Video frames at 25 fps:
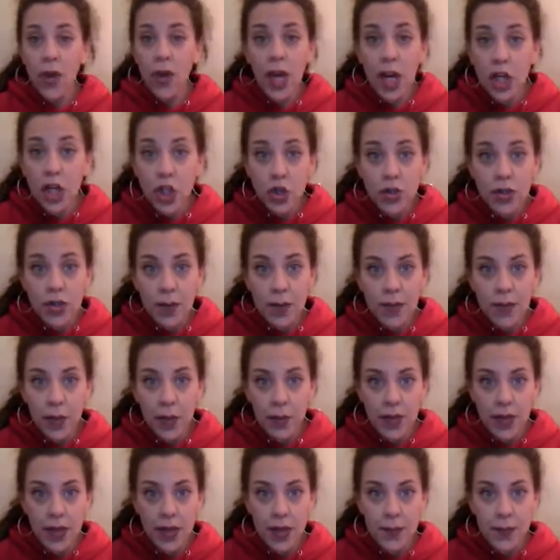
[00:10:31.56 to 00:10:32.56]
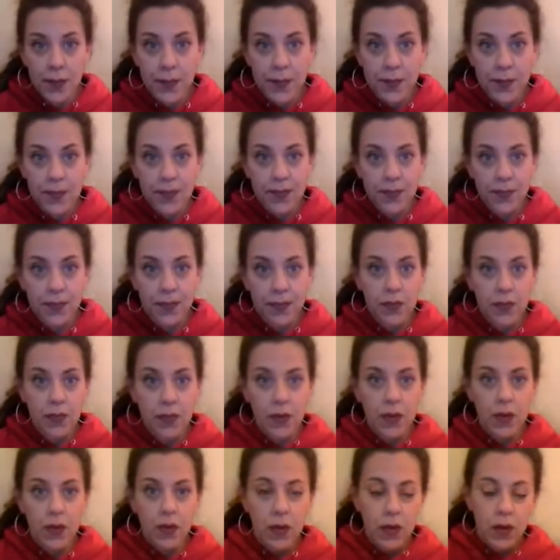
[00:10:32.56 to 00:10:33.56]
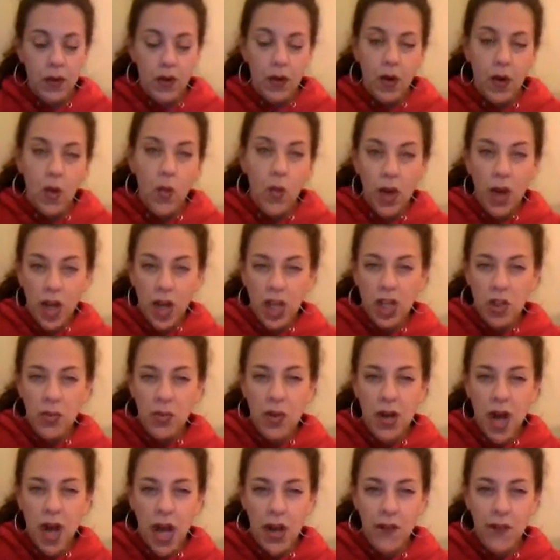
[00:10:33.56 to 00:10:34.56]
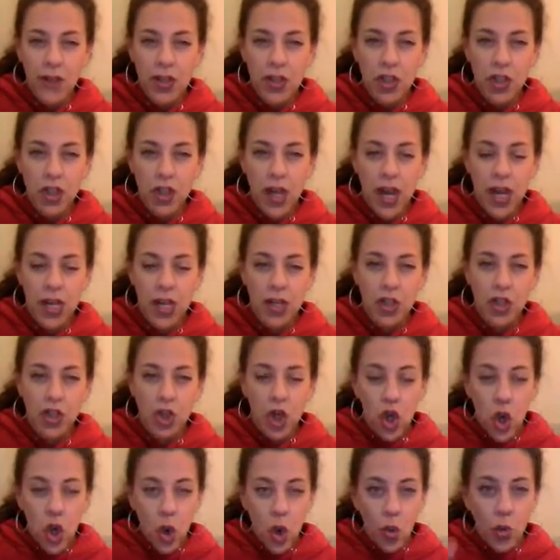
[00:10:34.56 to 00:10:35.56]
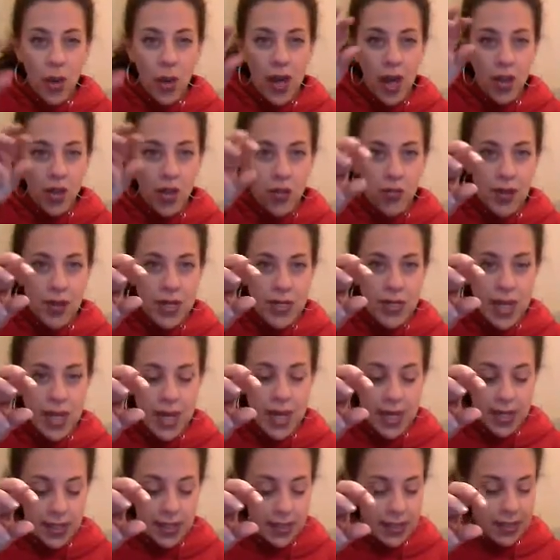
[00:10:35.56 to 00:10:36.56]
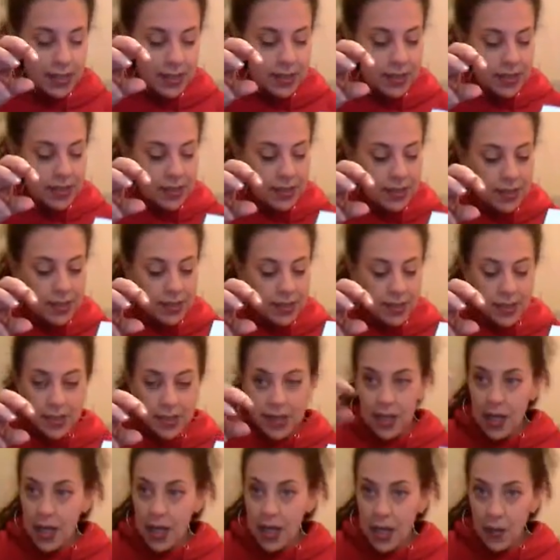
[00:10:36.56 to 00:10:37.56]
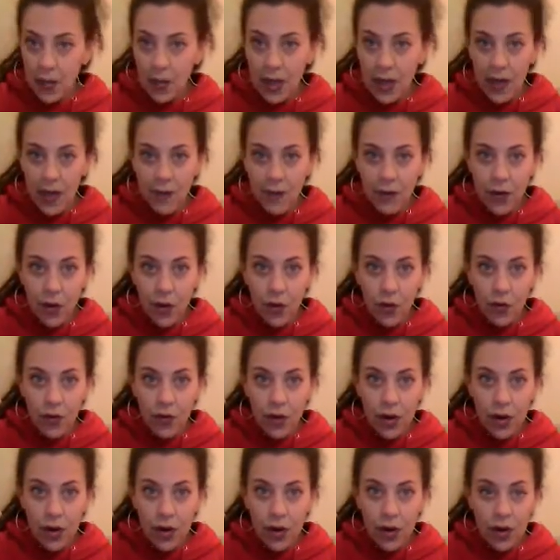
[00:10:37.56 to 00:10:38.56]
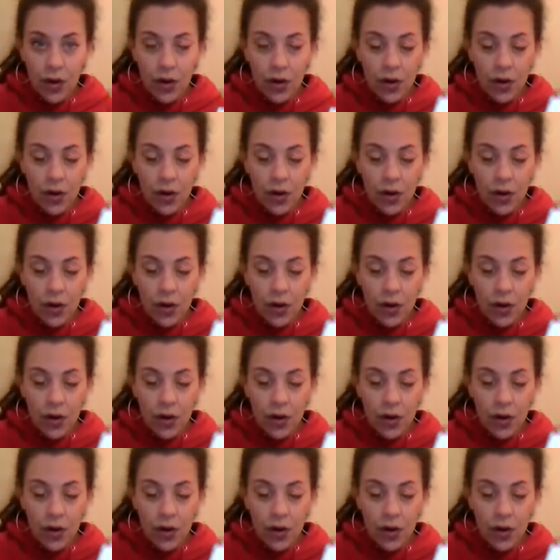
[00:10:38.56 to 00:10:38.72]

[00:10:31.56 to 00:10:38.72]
We gotta do something with them. We're gonna do a kind of exchange. We had 3 10s. They were left over.